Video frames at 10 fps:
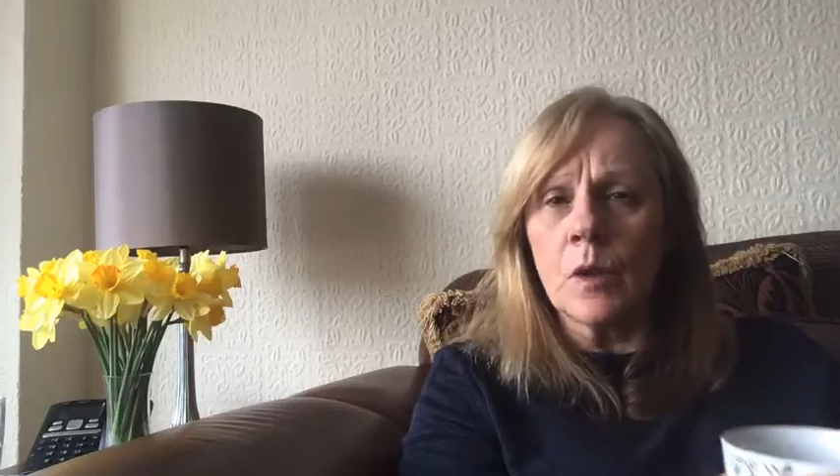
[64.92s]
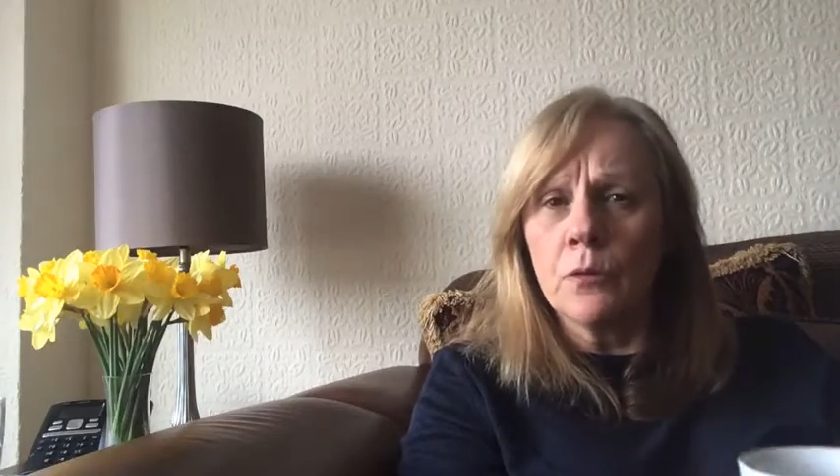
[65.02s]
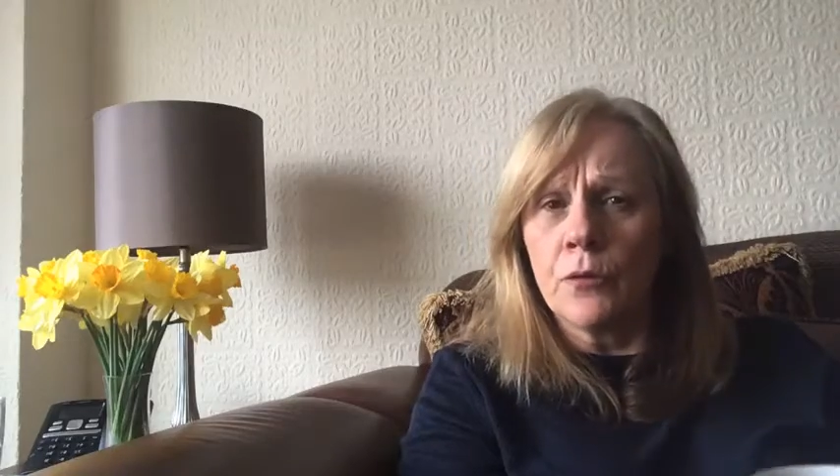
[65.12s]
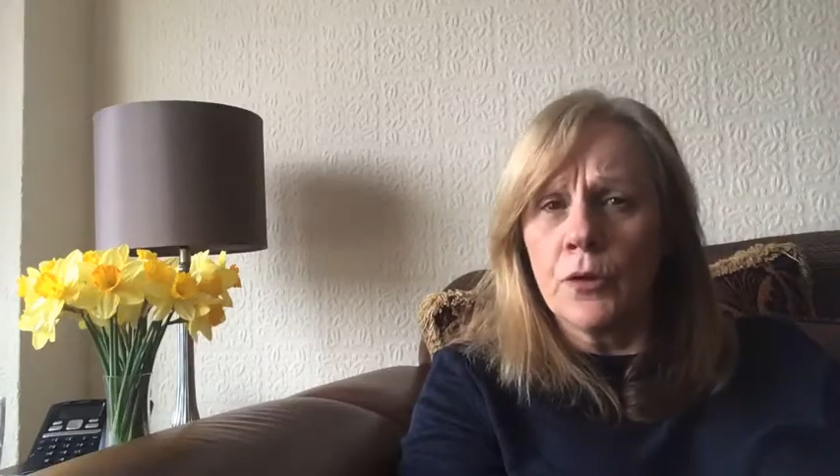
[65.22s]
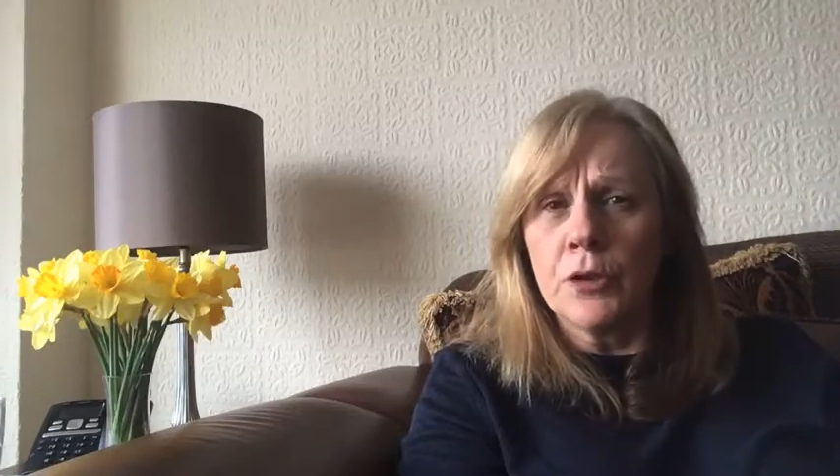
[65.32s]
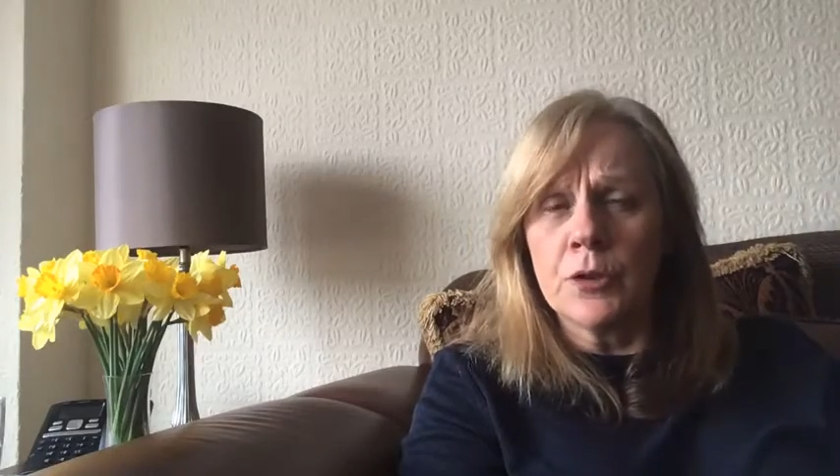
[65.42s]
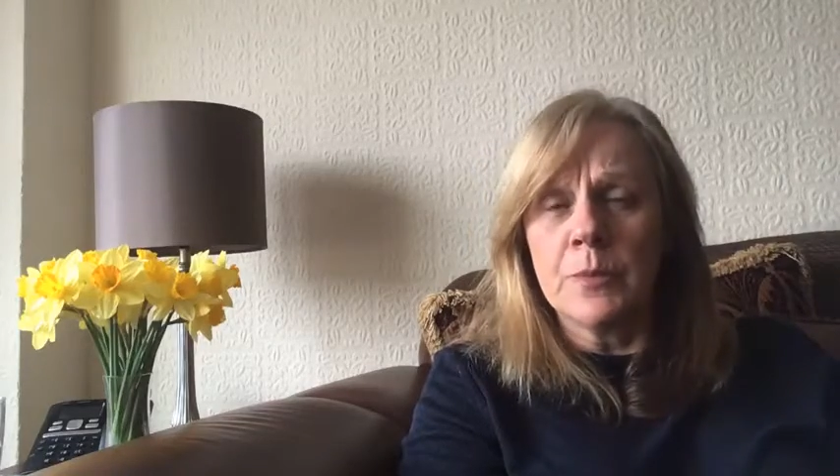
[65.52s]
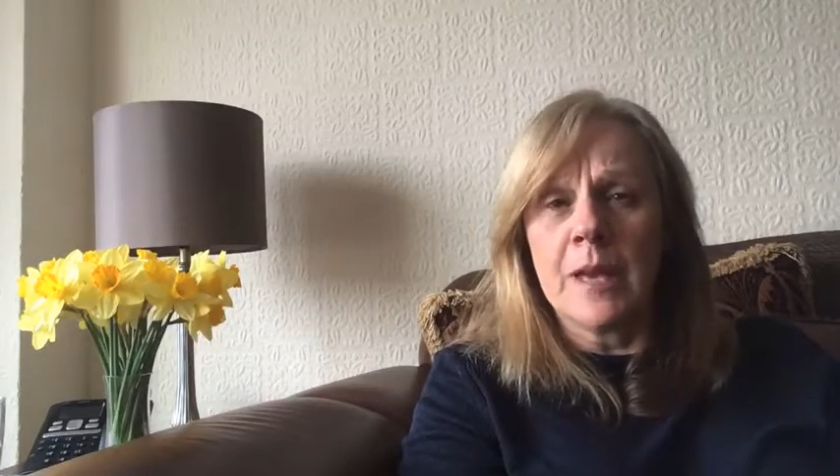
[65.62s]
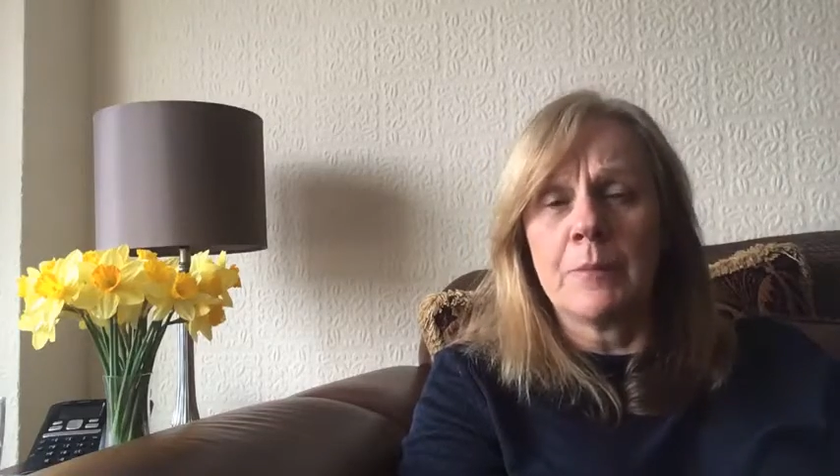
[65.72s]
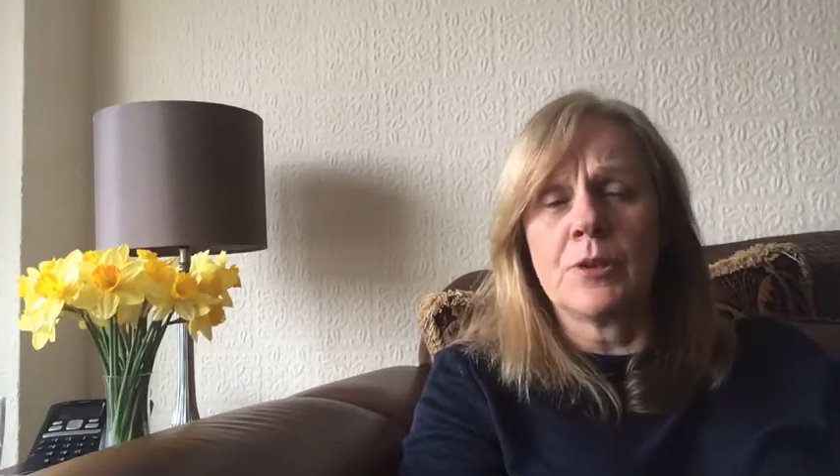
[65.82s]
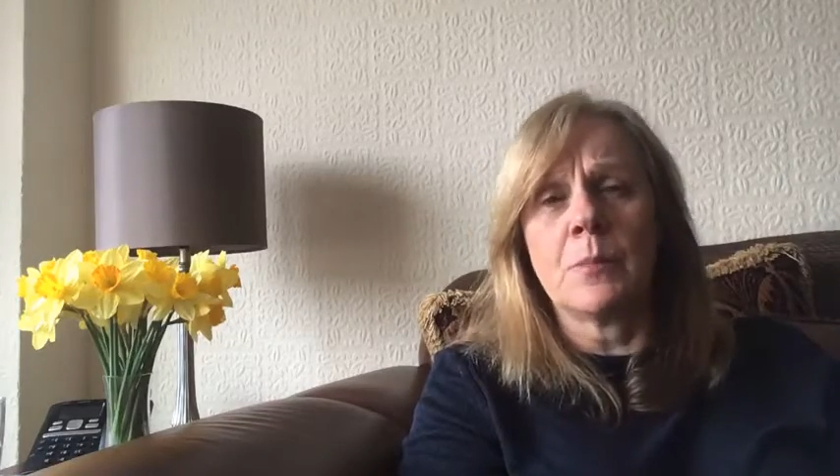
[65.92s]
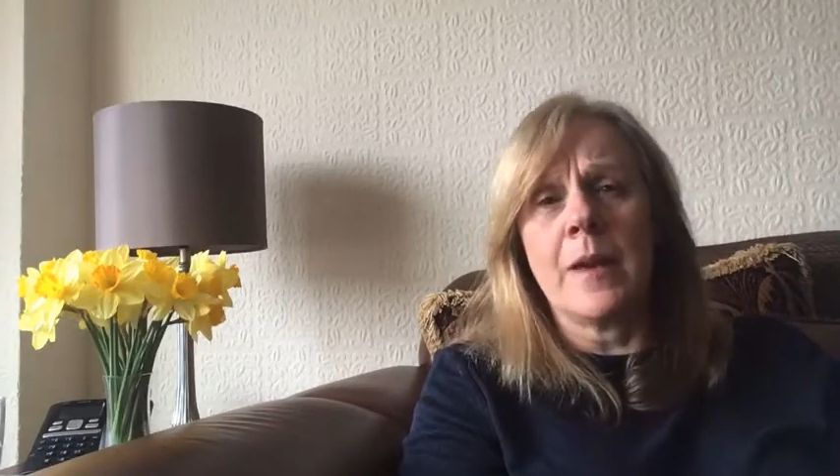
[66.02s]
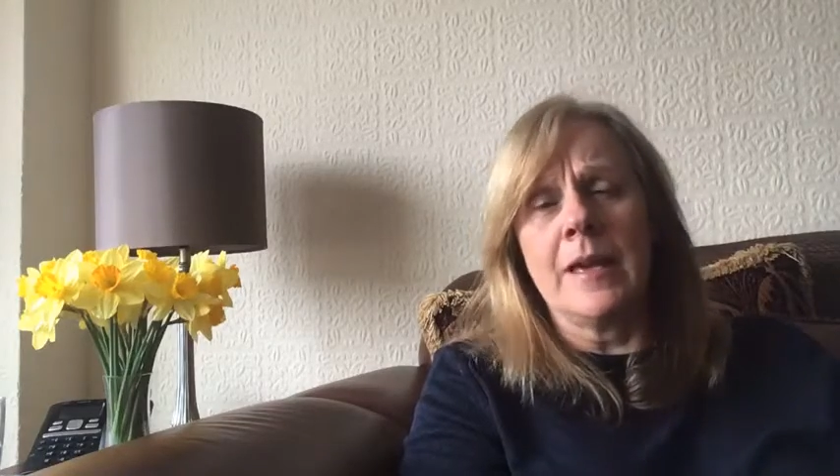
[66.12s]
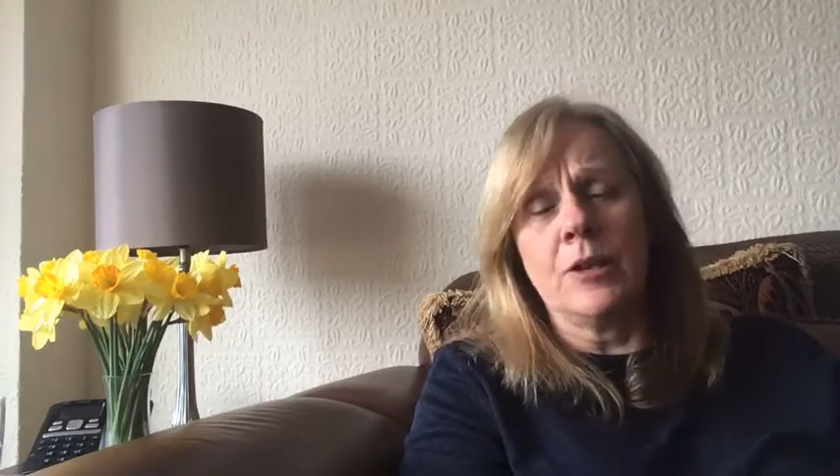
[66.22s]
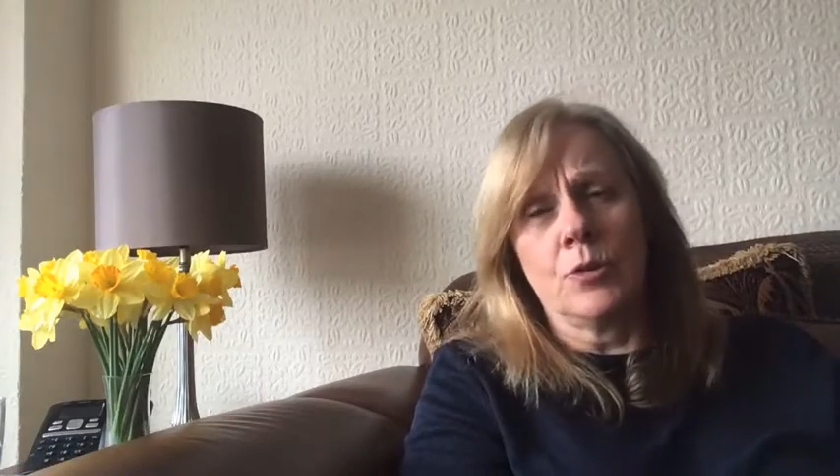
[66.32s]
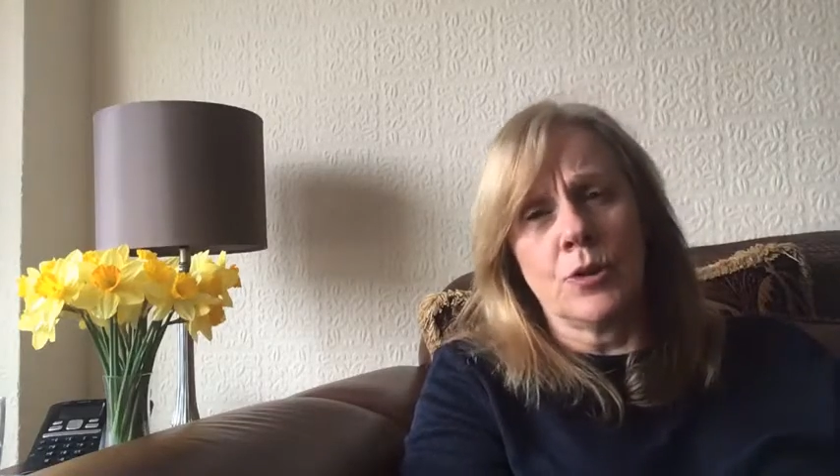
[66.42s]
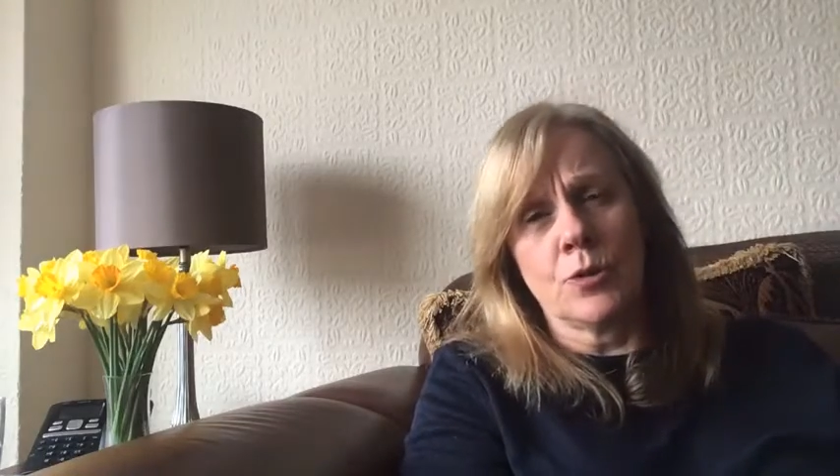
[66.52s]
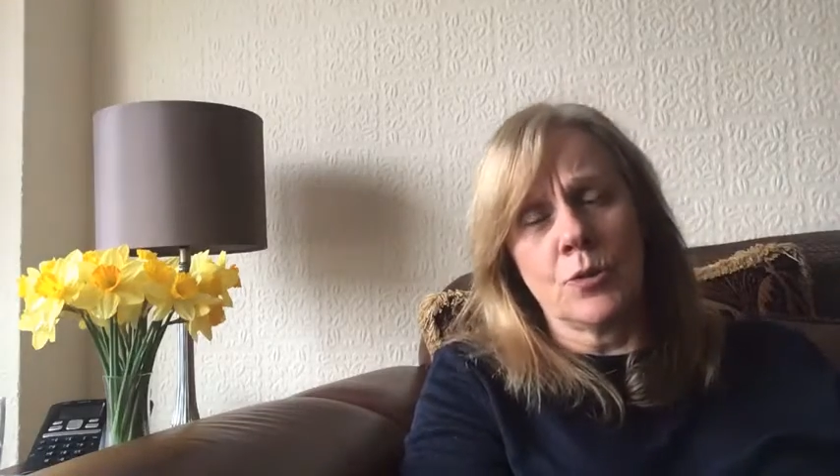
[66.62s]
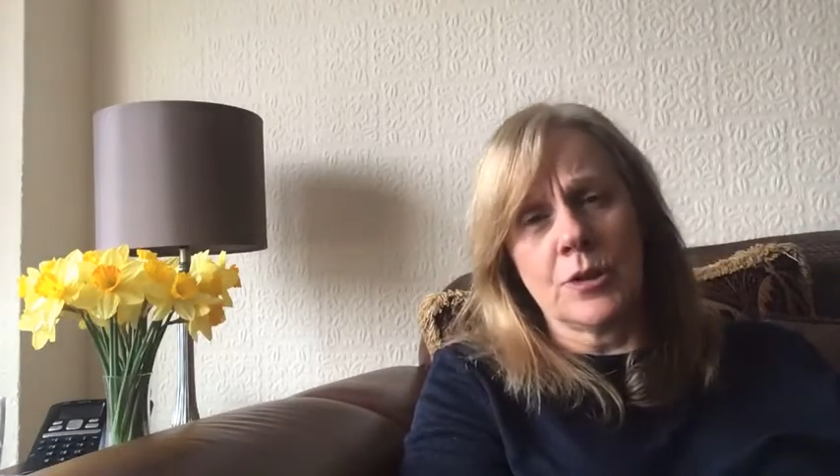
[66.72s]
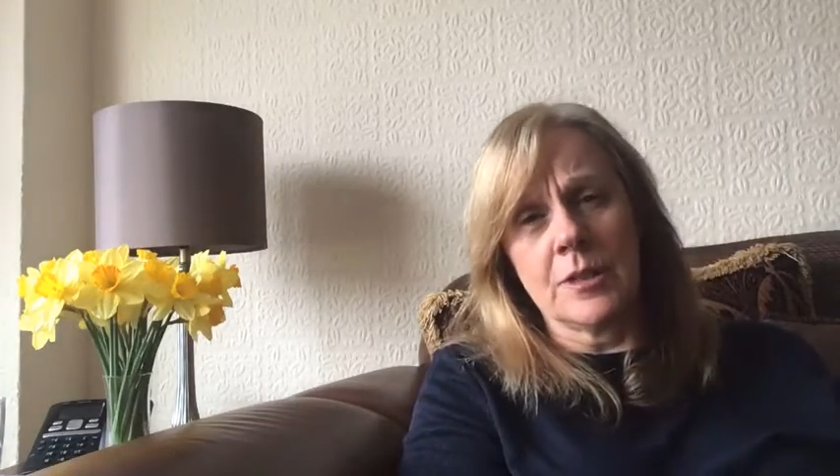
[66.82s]
for you to be able to make your
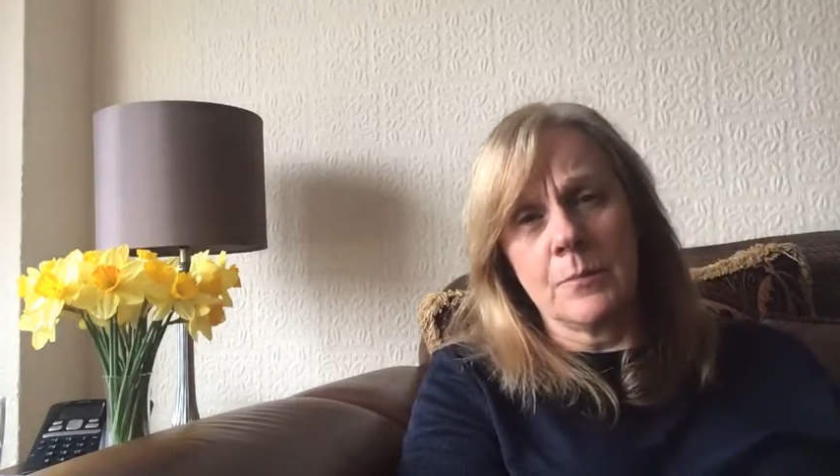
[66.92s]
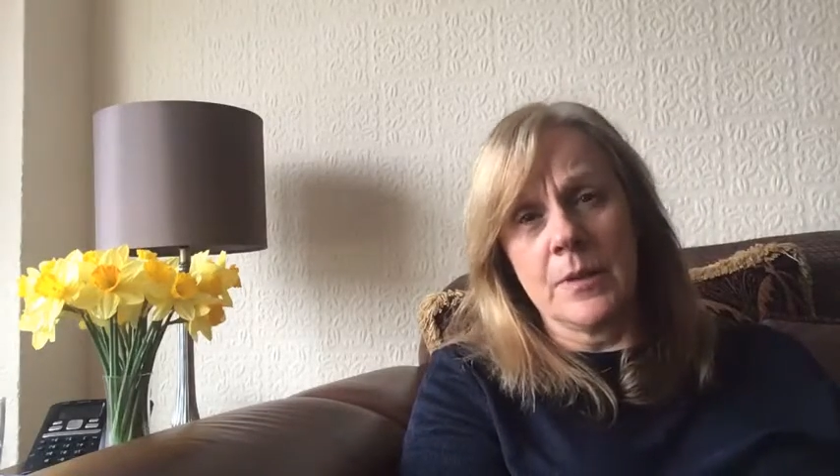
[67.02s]
sourcing